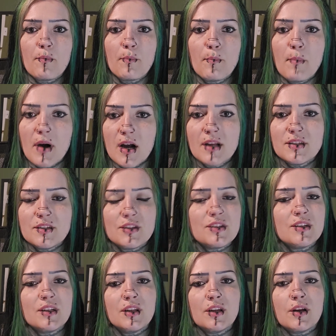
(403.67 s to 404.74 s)

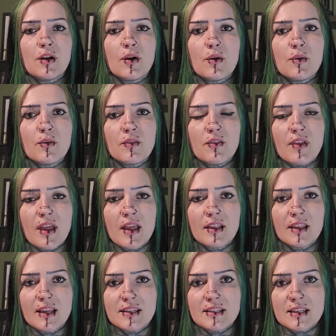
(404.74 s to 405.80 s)
much, they
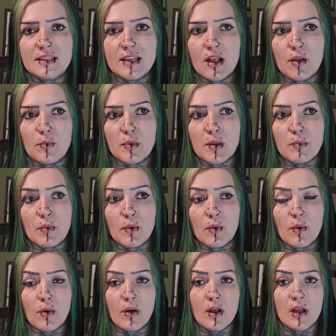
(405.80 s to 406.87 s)
like to tell
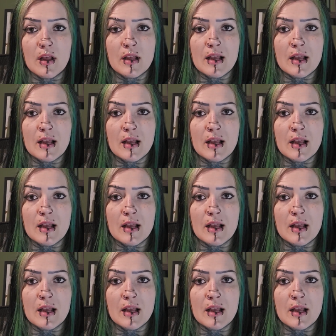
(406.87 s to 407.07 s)
people